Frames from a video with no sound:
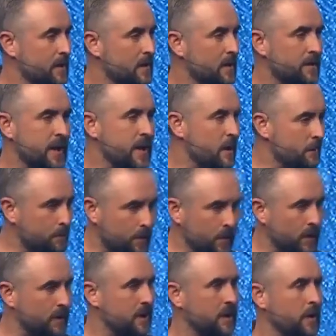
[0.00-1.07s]
They
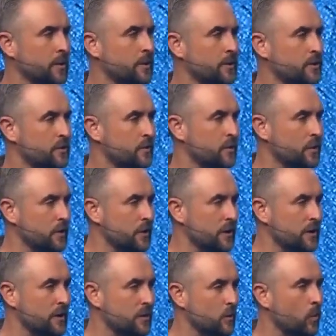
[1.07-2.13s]
completely
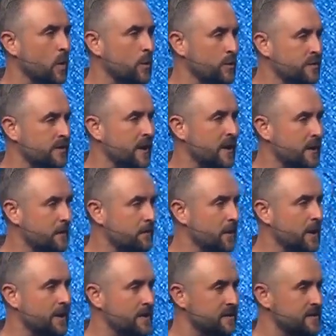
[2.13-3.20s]
understood what was taking
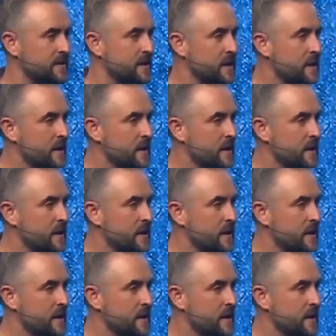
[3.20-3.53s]
place.